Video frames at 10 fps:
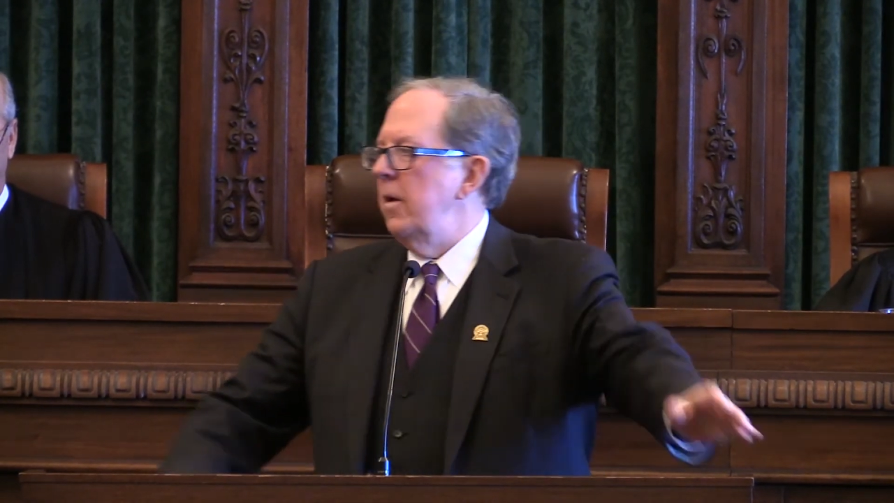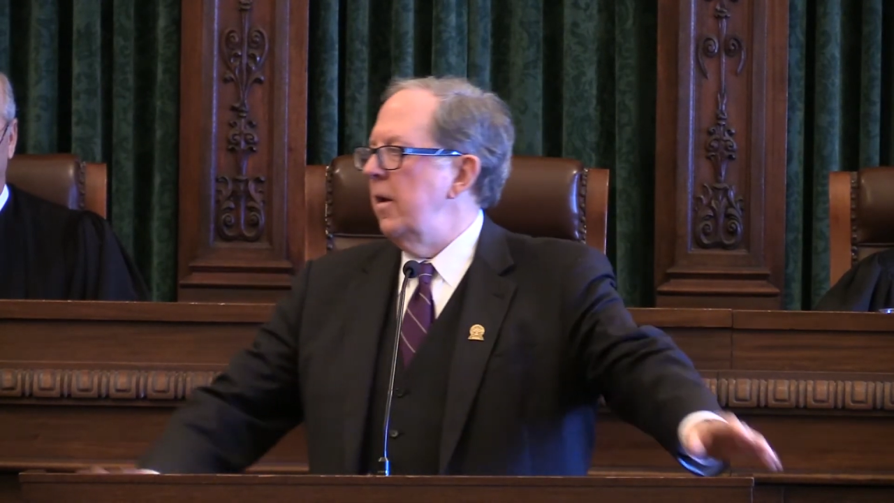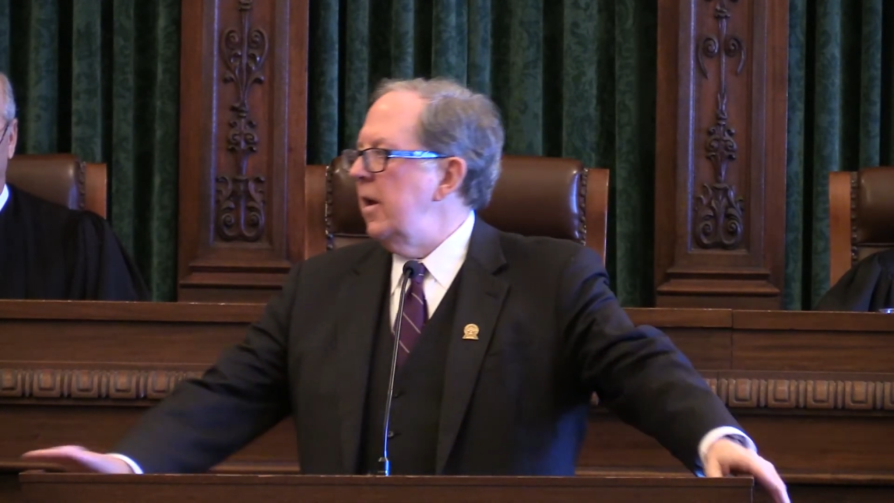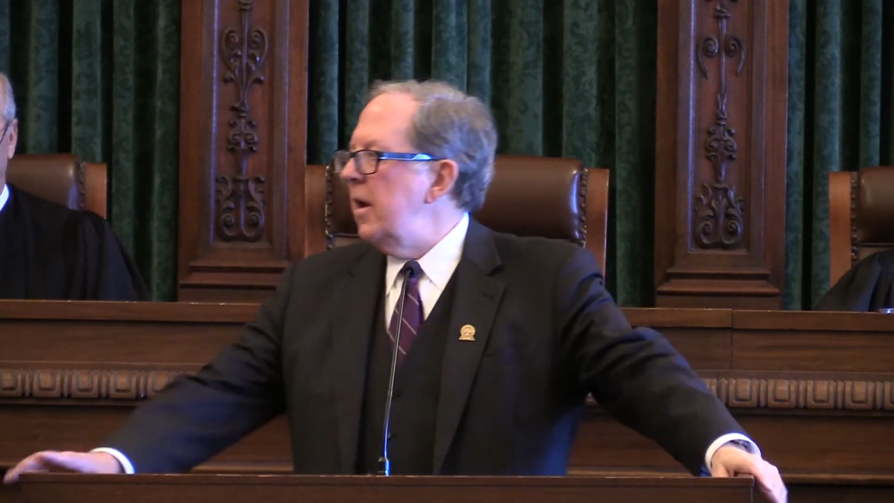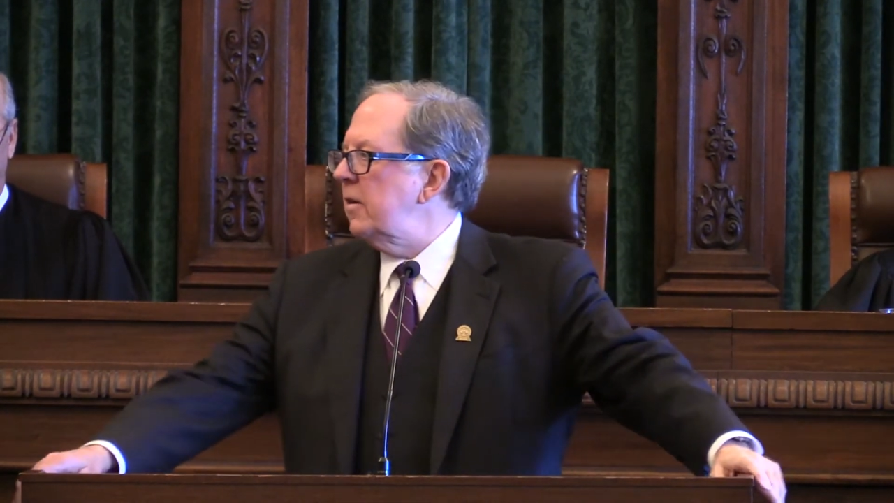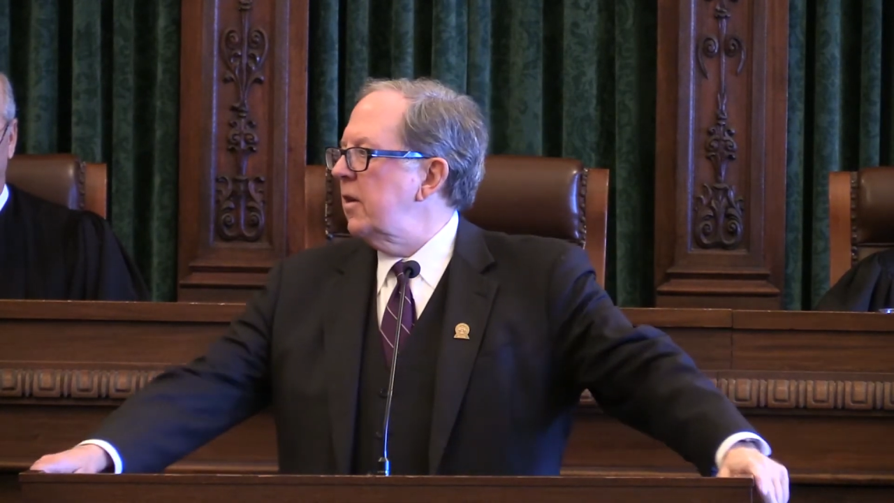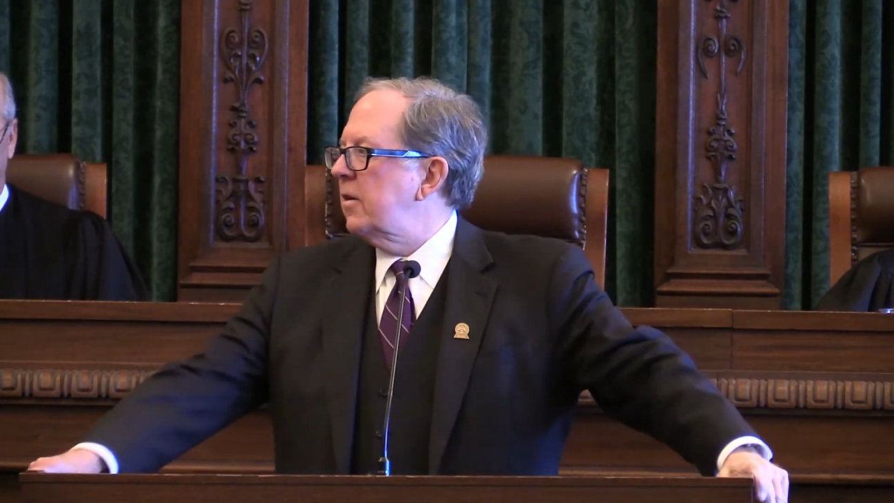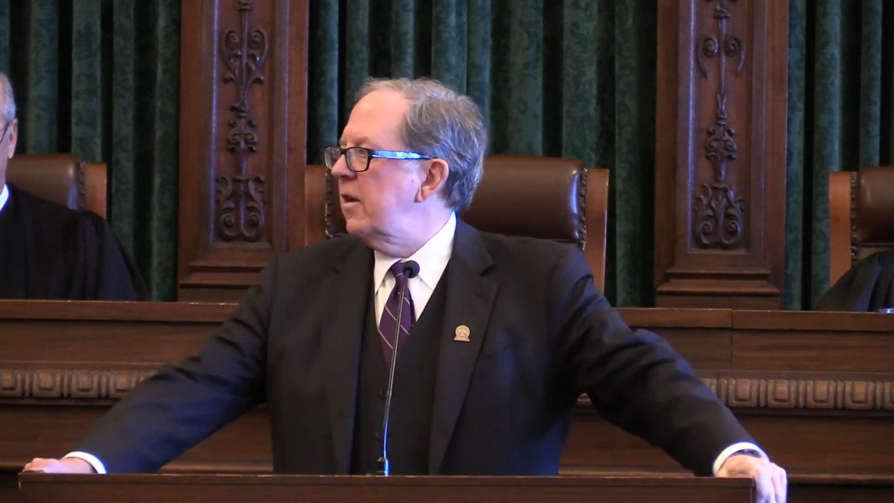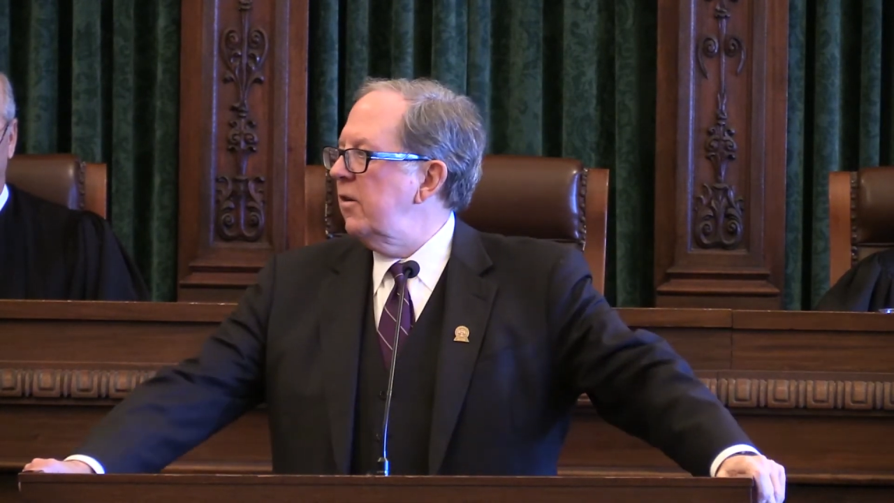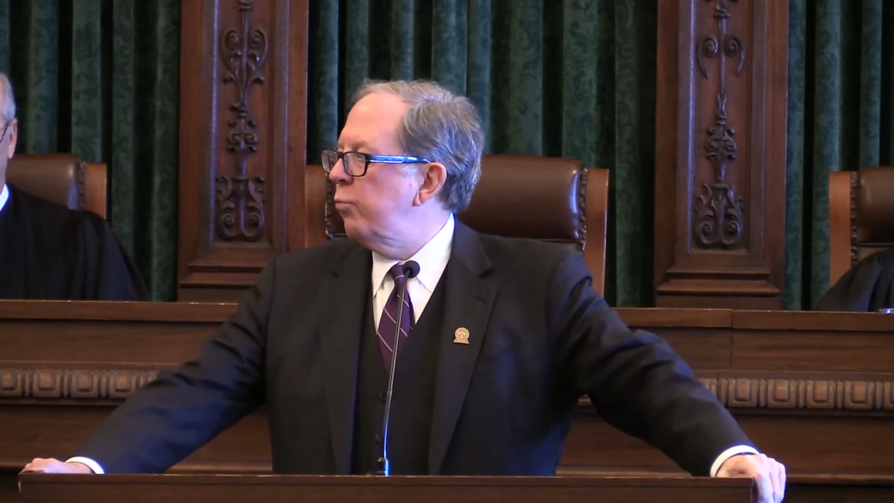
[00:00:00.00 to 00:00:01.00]

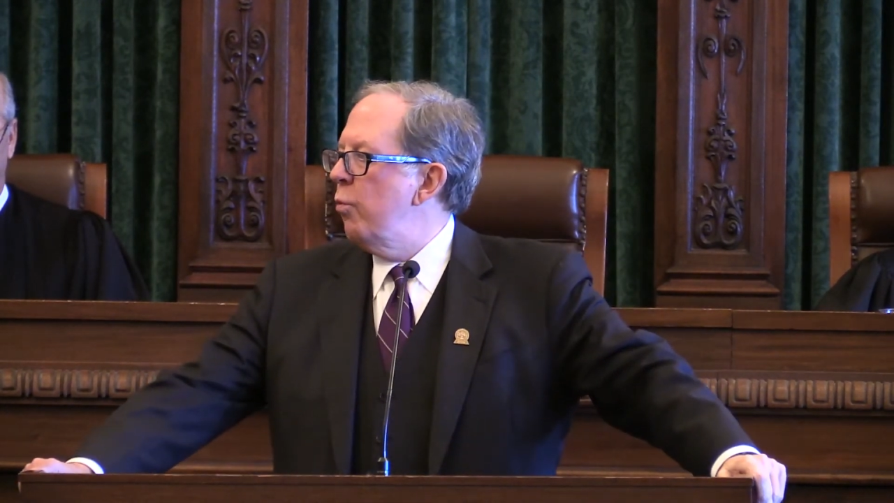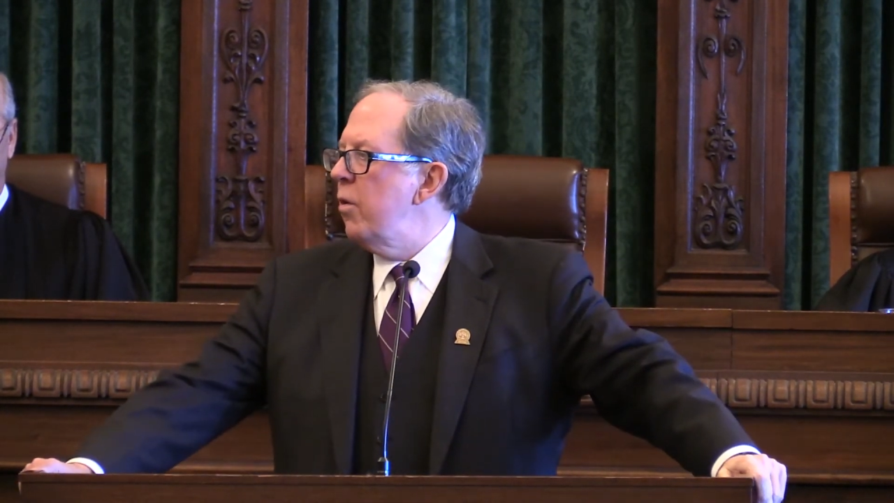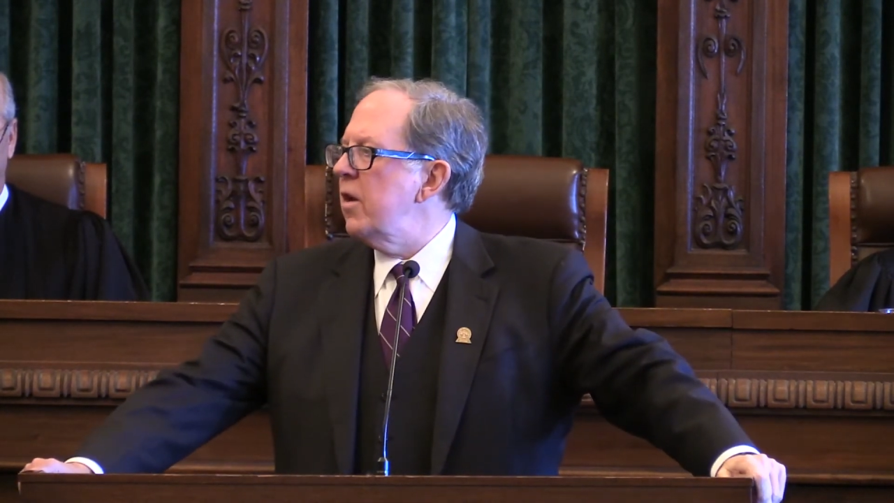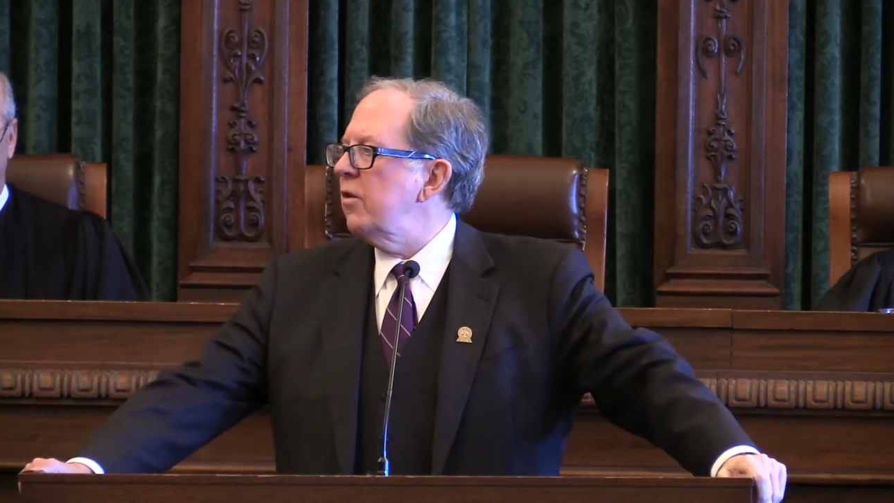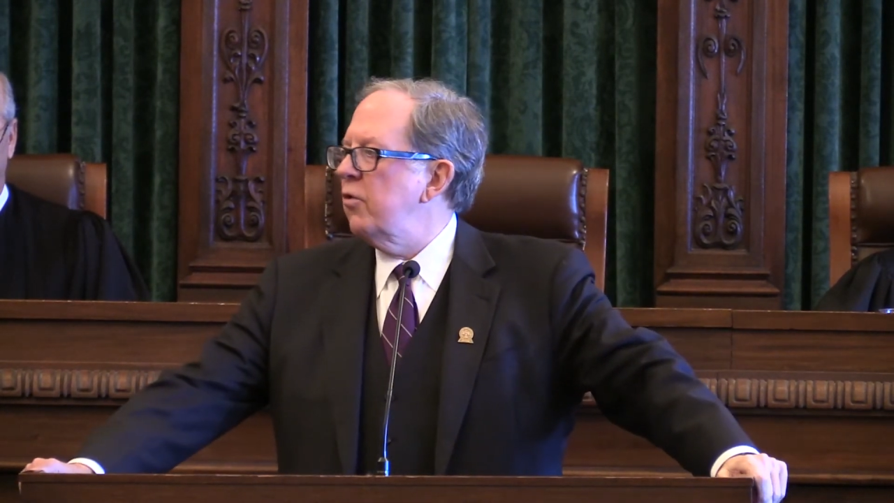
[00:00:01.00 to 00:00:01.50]
entities wanting